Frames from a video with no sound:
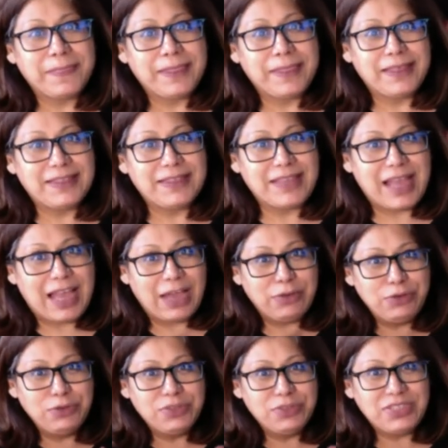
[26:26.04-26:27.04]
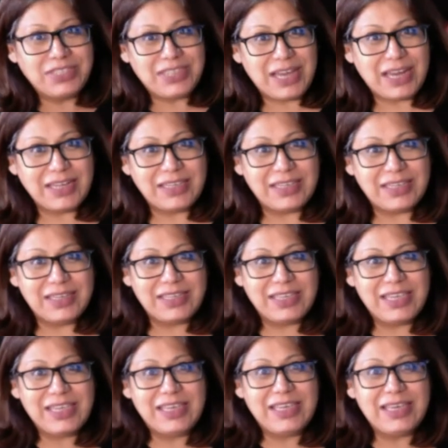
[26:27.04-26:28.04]
So how do you start
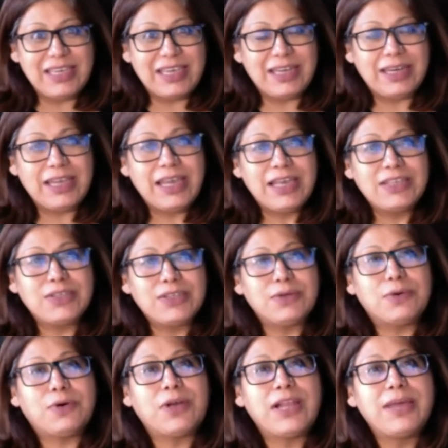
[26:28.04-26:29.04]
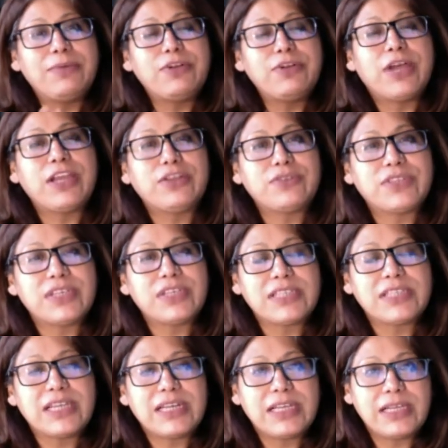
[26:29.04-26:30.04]
thinking? And so all I'm trying to say is
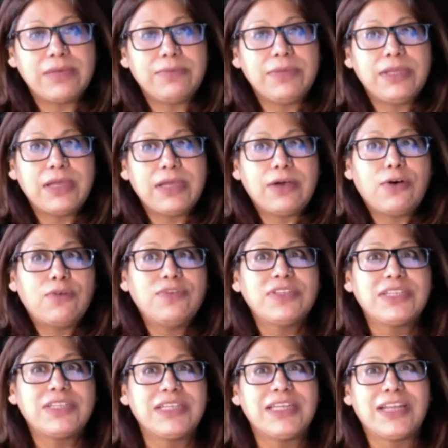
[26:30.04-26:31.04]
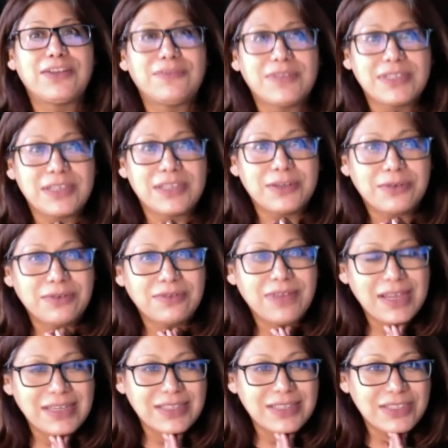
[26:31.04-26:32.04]
that, like, we obviously none of us are going to
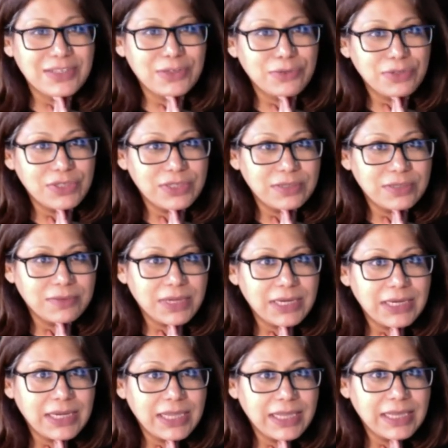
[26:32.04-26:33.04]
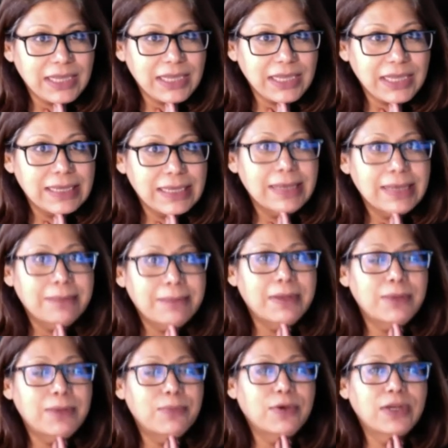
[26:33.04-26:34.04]
find the solution one day.
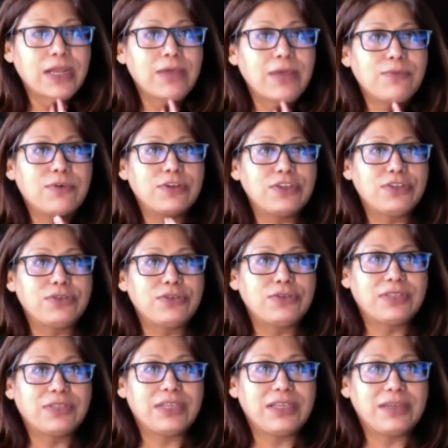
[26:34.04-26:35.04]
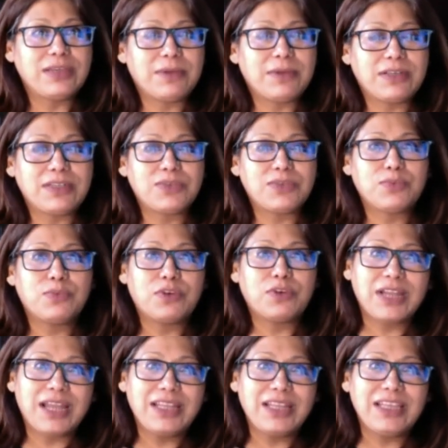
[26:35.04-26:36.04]
But what I want you to think about is, what
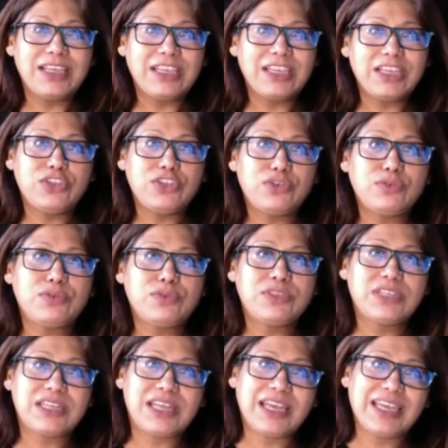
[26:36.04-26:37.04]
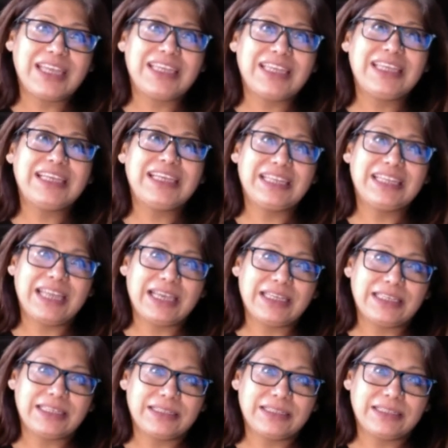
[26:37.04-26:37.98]
are the issues that are getting connected?